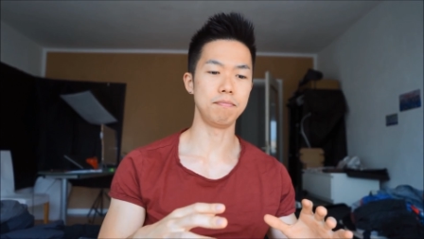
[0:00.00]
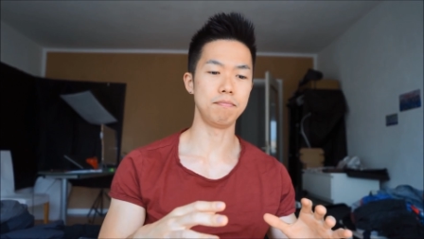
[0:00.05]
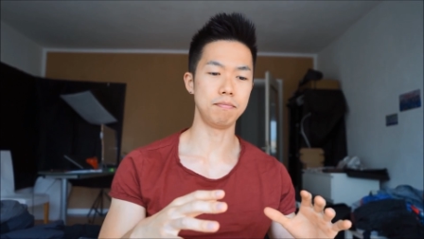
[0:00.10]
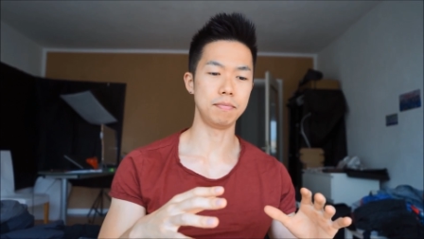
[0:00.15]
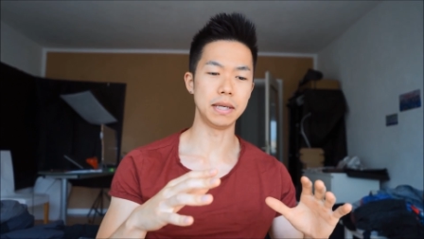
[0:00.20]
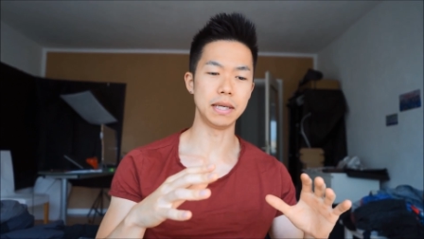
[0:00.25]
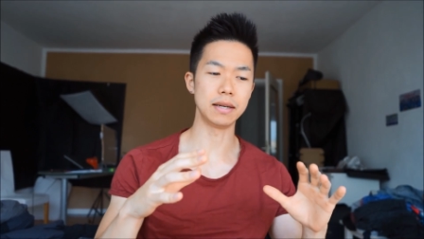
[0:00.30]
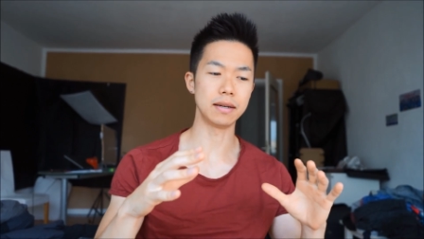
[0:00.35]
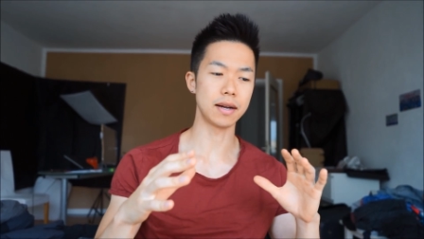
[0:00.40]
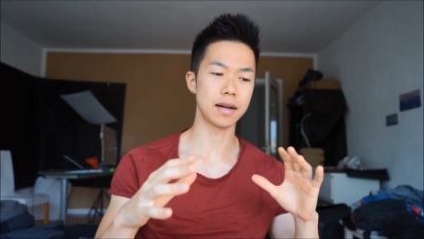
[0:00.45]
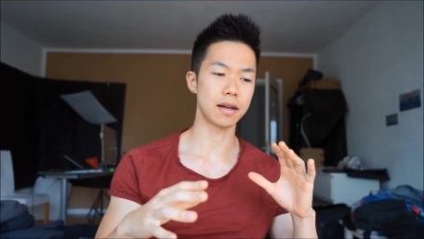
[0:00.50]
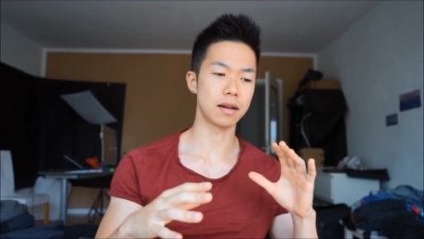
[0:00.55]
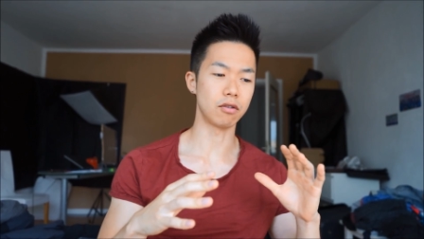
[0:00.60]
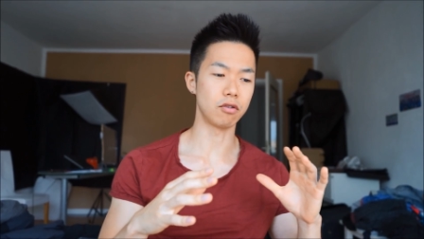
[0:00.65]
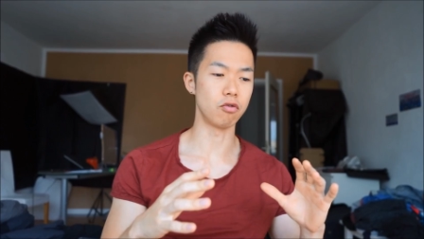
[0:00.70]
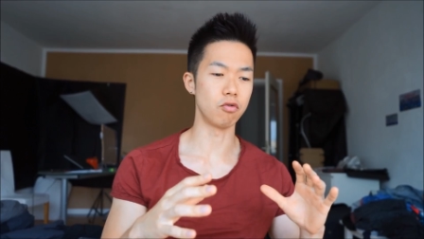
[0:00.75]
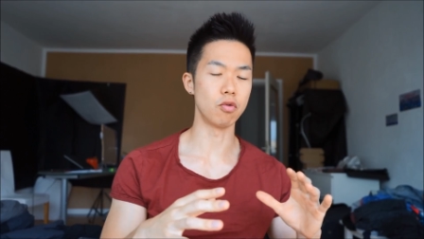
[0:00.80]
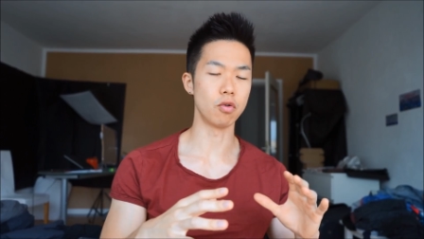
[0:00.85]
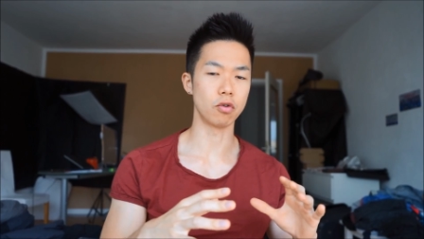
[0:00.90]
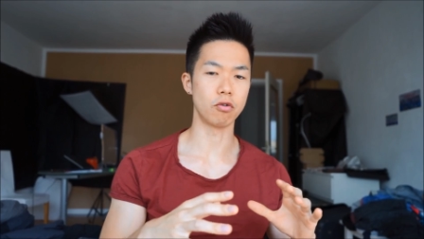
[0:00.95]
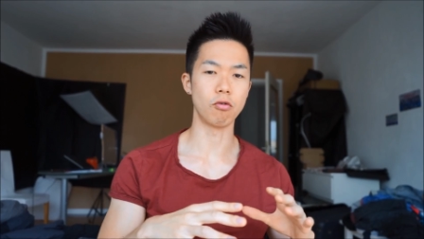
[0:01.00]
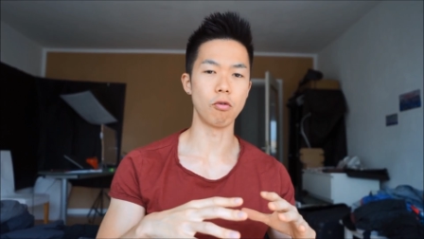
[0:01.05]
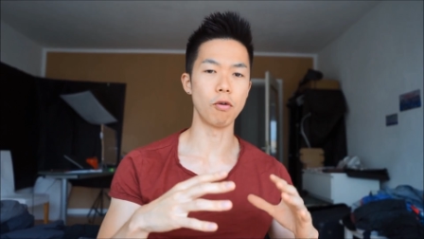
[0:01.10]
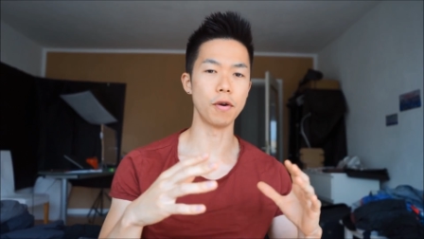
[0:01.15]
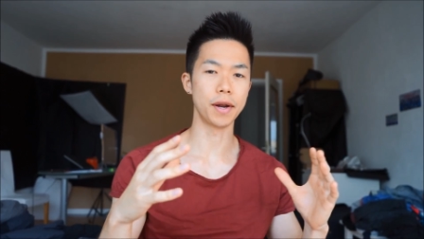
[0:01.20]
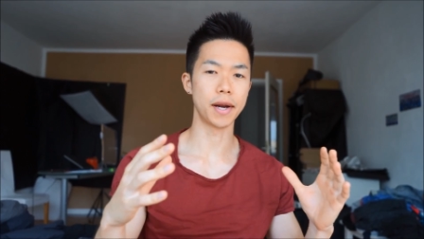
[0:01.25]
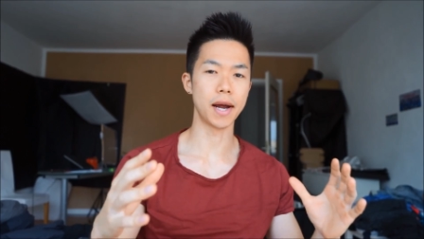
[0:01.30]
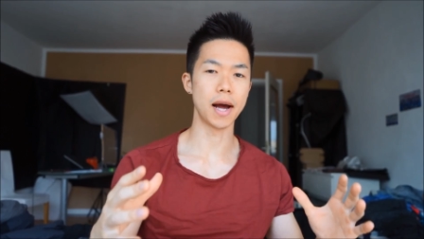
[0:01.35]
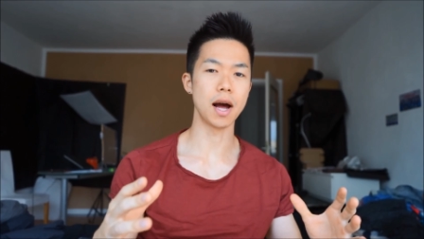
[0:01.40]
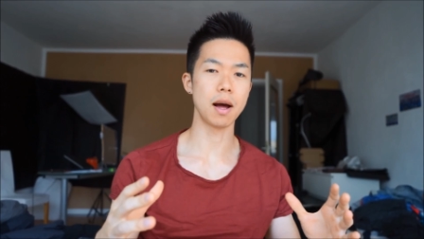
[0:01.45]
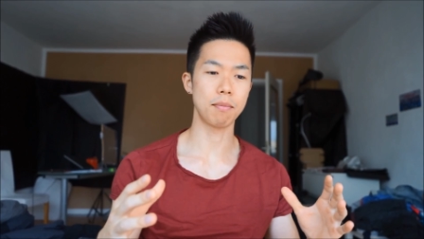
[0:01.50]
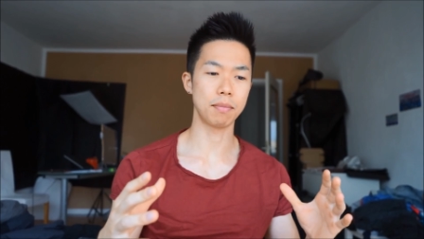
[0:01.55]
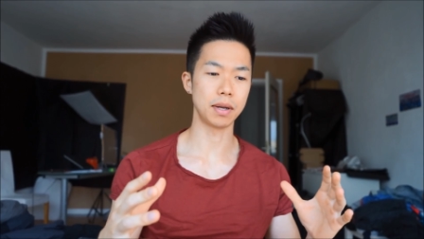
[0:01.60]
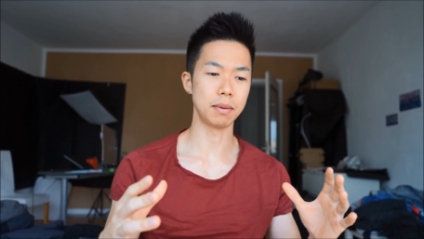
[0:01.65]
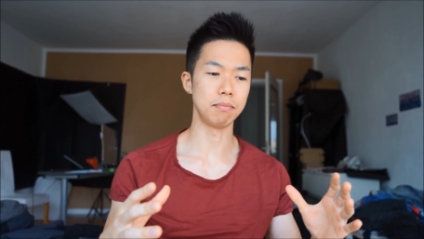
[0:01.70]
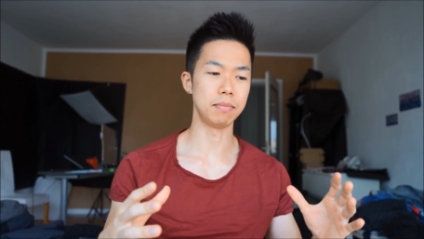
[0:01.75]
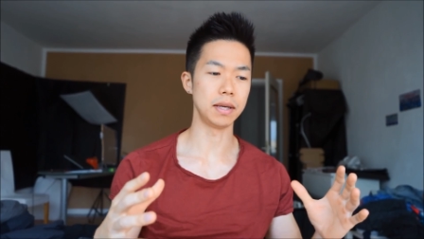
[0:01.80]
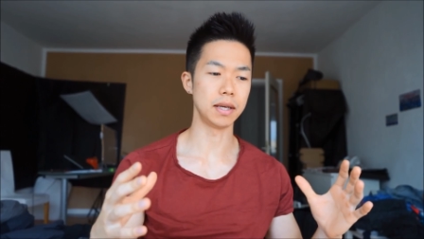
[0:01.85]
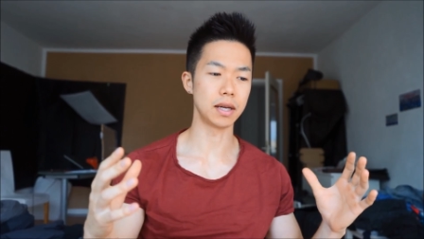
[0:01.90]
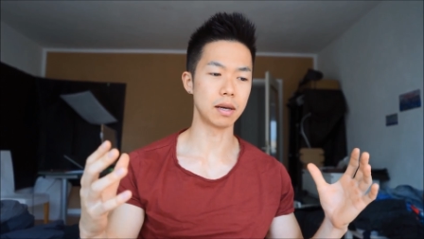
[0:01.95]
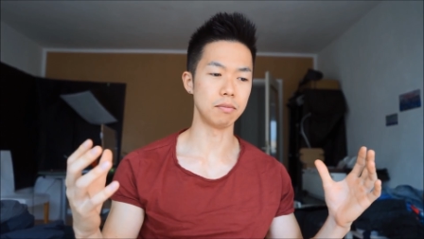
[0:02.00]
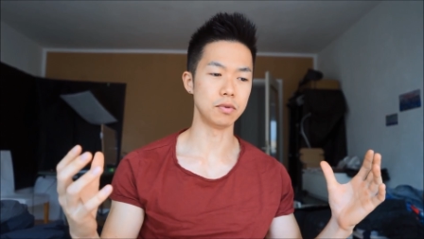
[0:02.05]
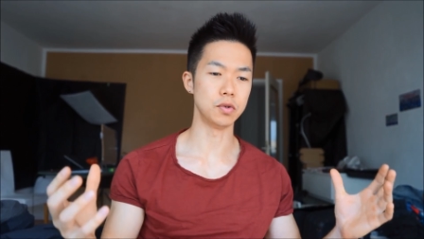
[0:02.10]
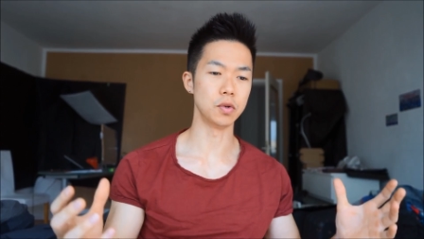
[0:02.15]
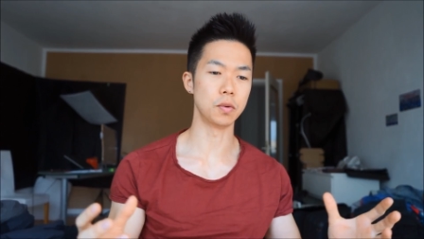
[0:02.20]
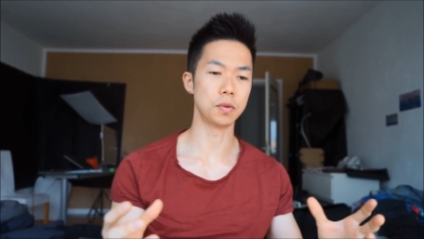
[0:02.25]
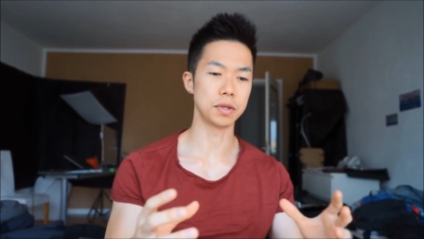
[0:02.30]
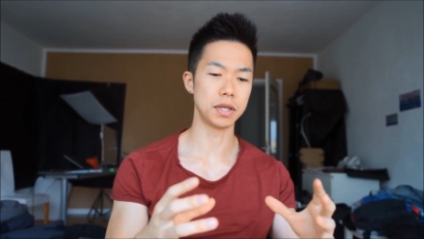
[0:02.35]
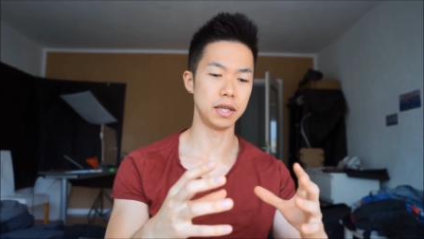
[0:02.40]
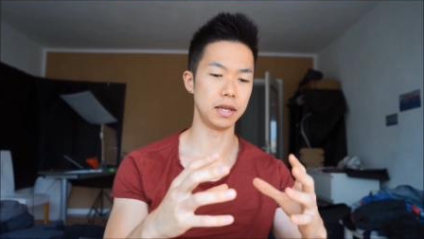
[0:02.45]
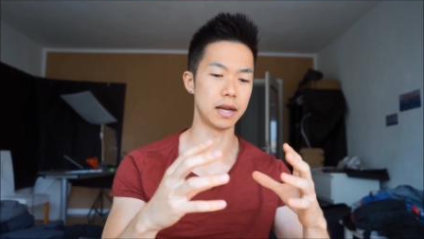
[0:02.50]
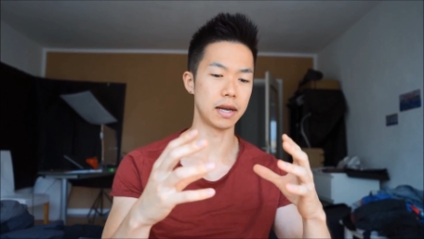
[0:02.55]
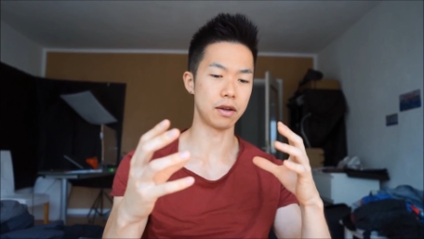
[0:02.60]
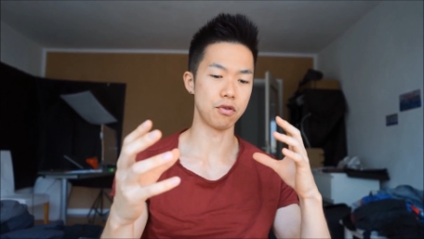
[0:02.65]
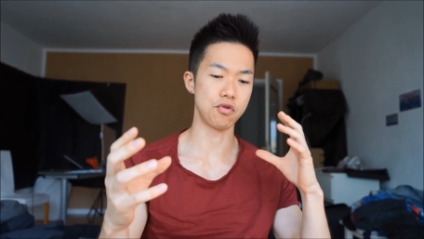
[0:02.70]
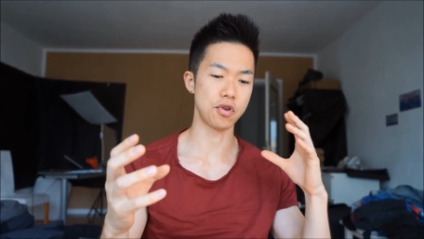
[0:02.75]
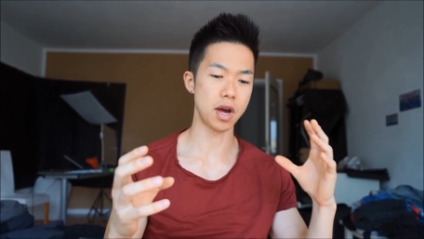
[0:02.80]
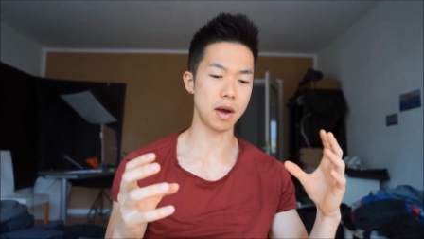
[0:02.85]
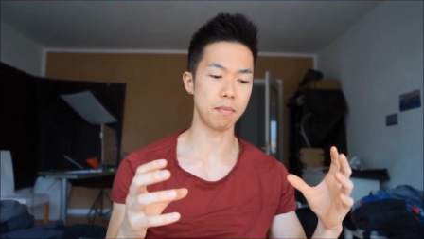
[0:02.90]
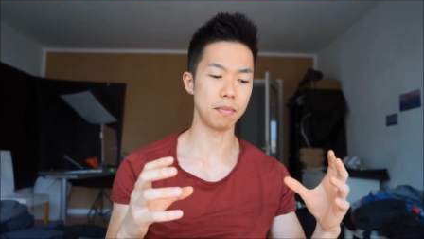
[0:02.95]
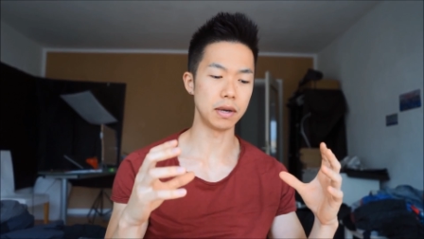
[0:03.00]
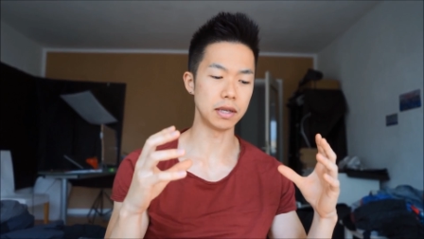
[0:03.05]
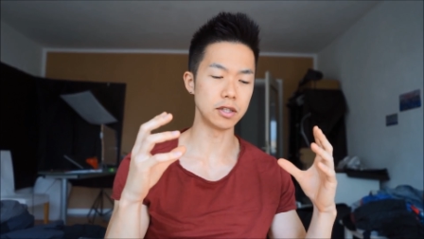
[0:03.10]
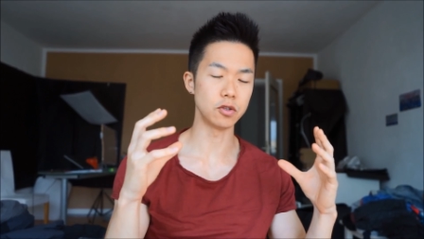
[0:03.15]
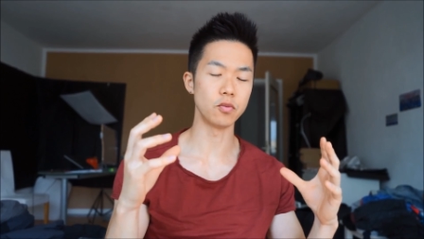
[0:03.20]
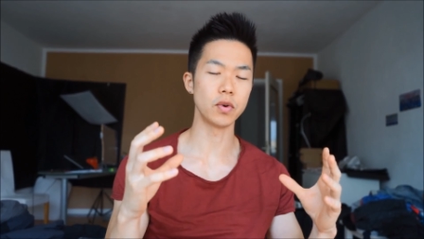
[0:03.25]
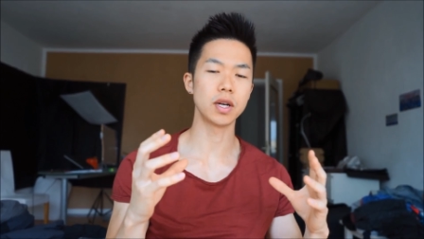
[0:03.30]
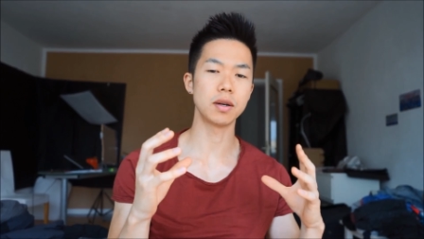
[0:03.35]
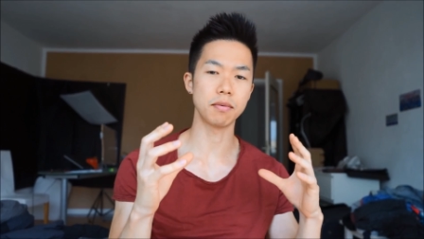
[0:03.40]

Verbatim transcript: being like gr growing up and being absorbed in like Japanese way